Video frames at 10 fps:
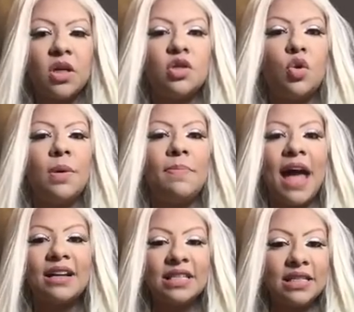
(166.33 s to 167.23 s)
So it
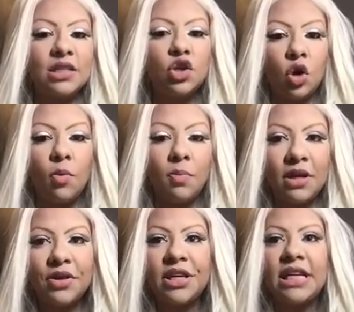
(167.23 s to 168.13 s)
impacts his, you know,
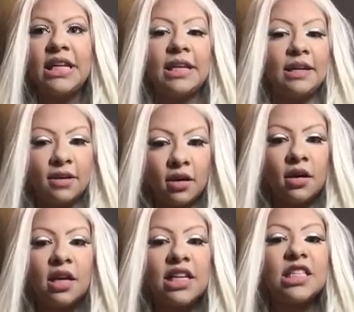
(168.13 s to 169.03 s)
mobility and
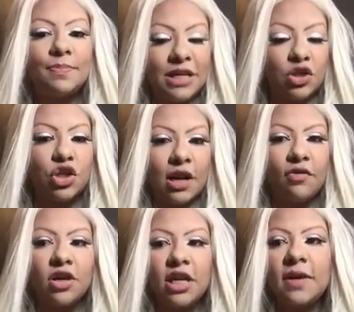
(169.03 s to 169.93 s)
his speech and
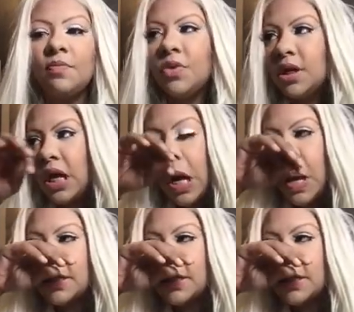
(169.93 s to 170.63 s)
everything.